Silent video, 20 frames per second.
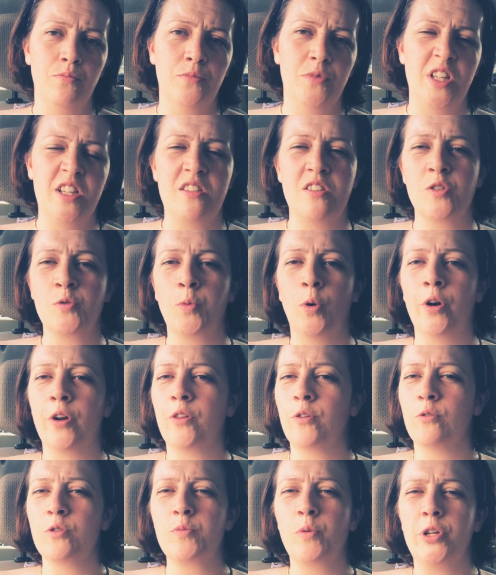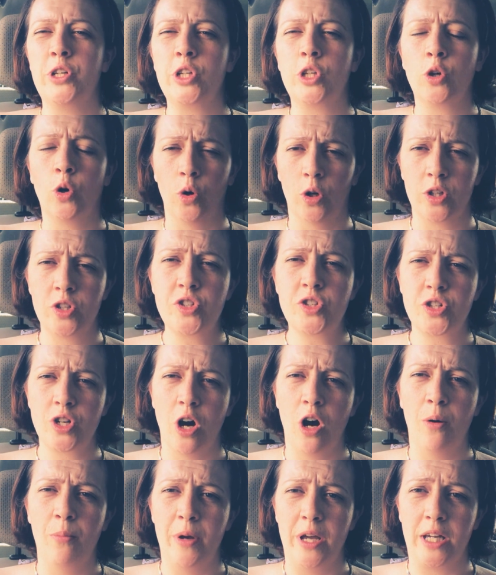This is one of those what you'd call a
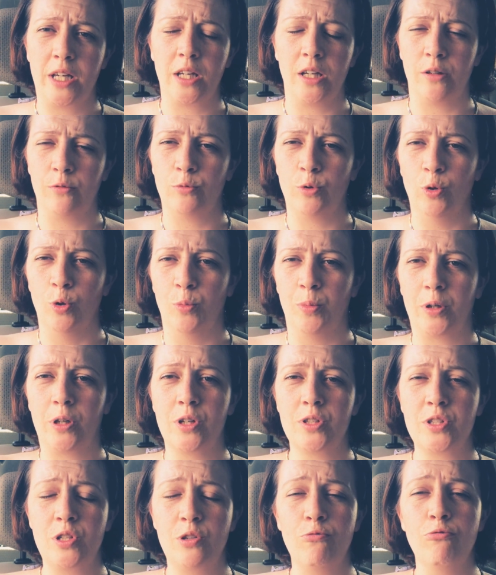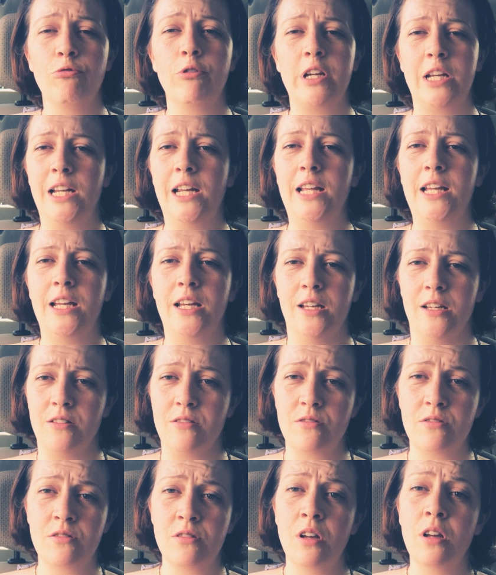star-making role because he really
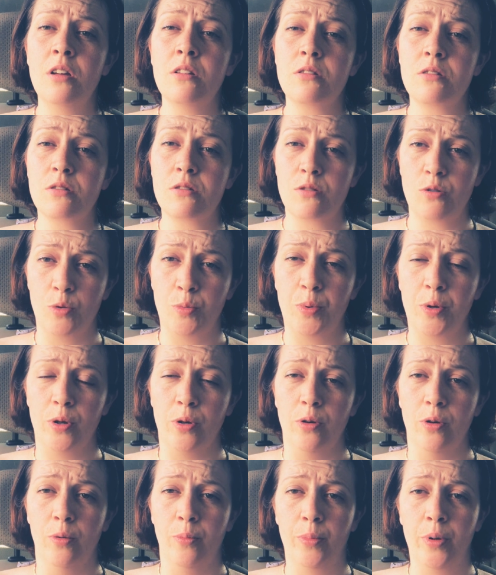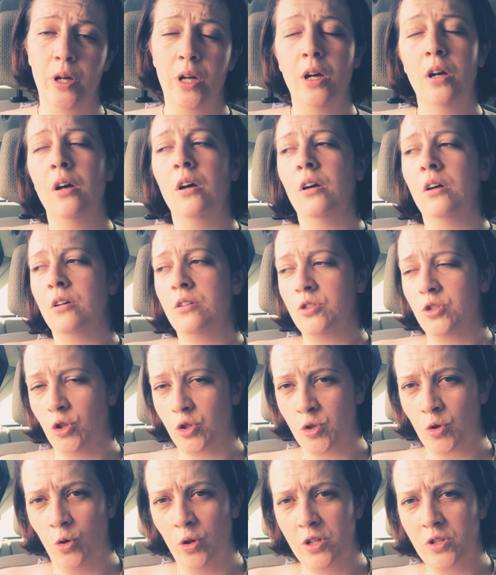is superb.
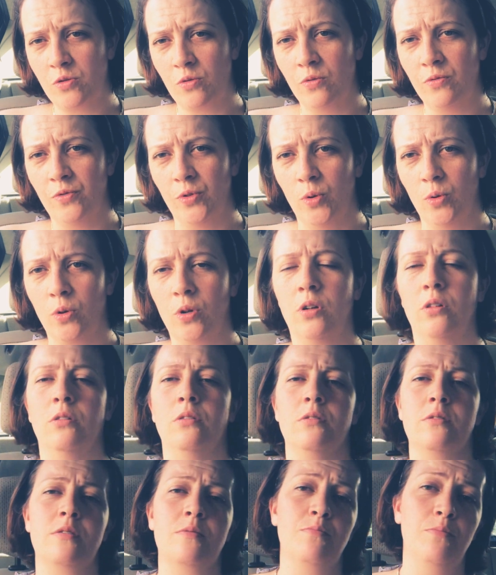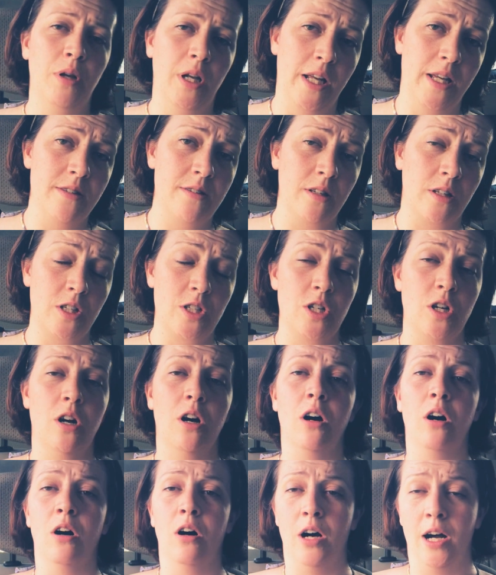Does all his own vocals, plays the
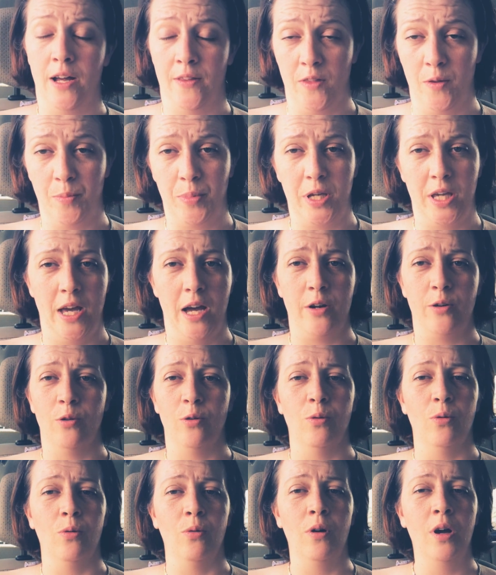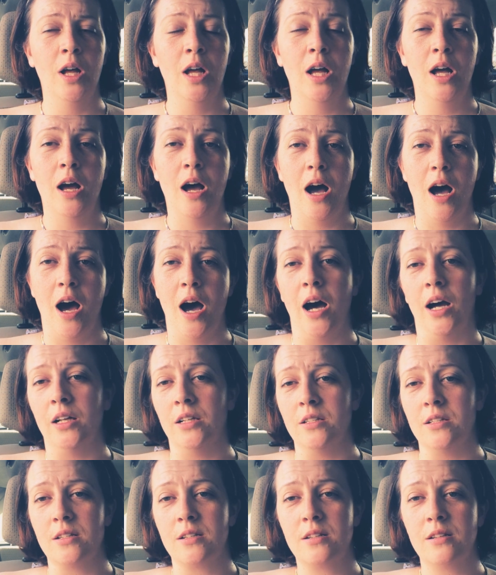guitar and the piano,
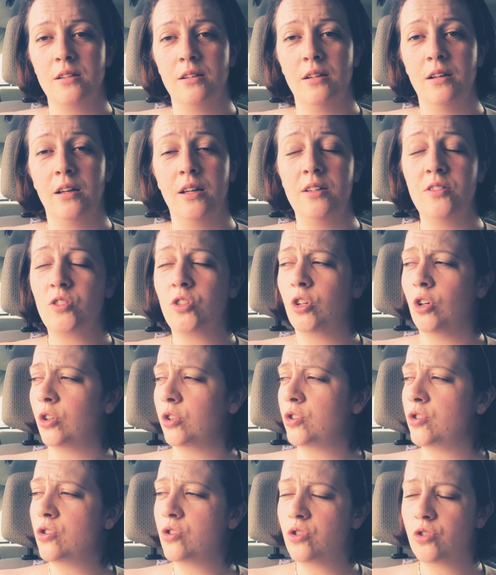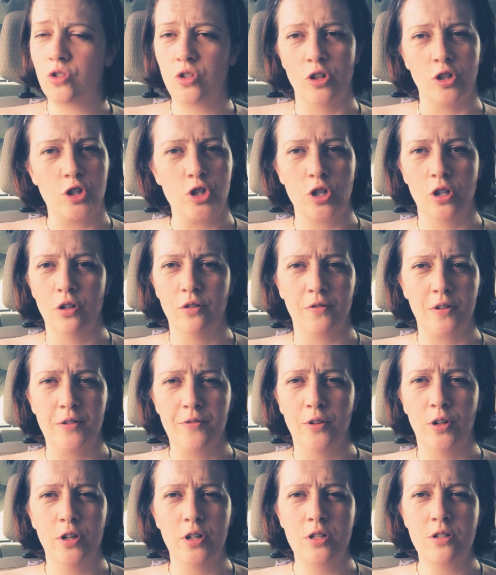and he's got such a lovely
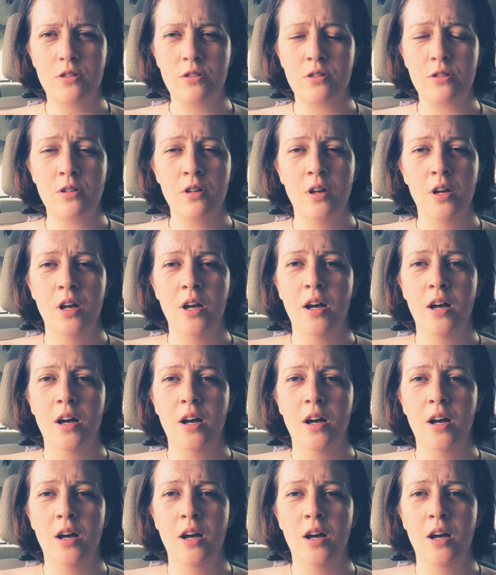voice.